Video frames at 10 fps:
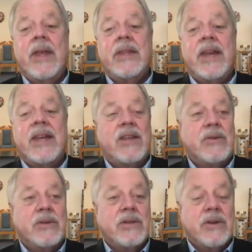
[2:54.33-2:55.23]
Thank
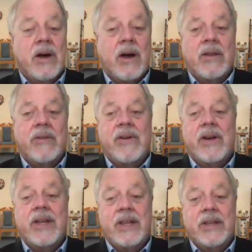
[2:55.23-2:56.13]
you to all of
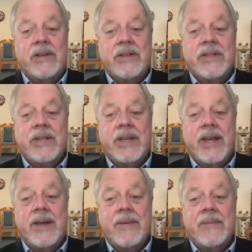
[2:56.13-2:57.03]
our healers today.